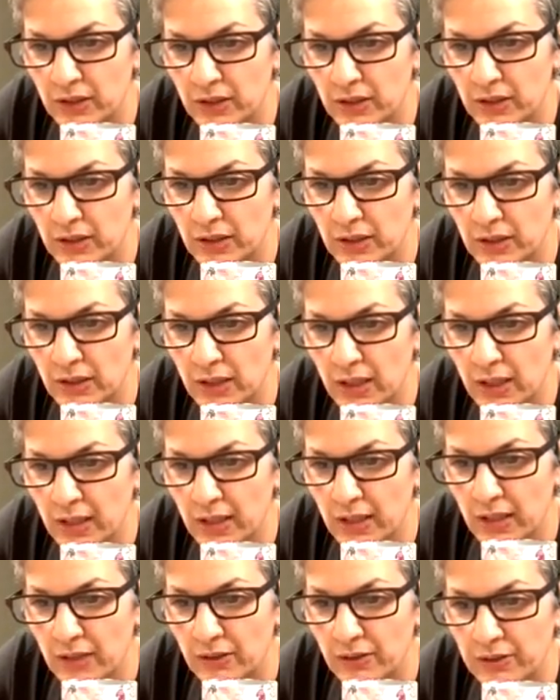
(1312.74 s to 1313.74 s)
started in
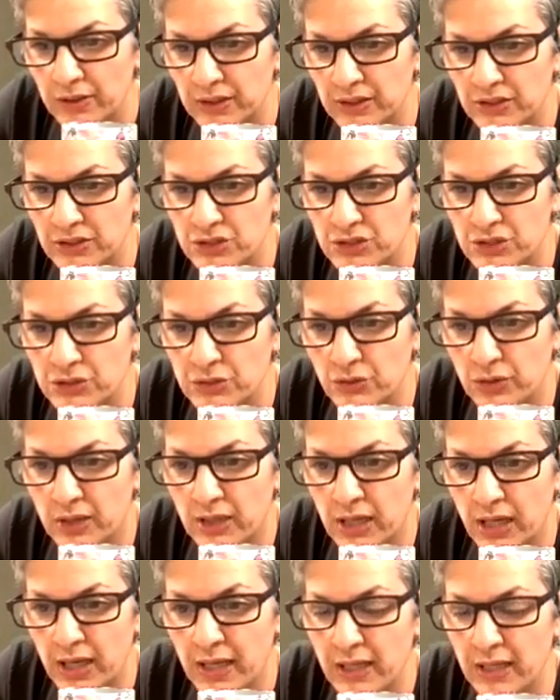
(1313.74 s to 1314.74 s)
Laredo, did you
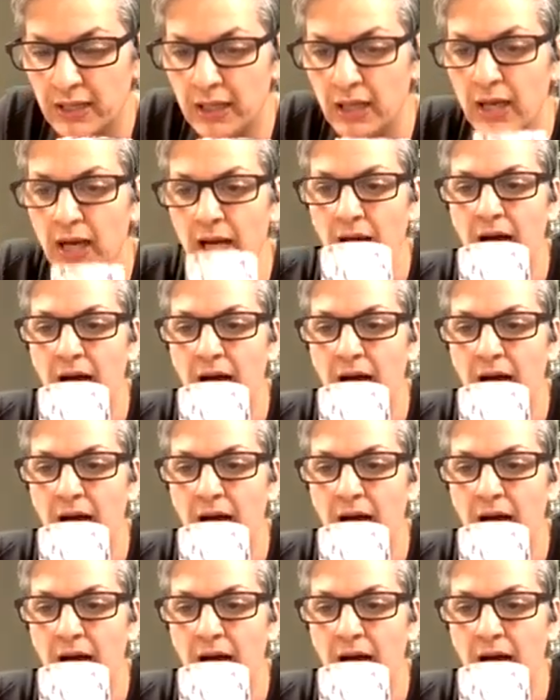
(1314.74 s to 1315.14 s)
get it?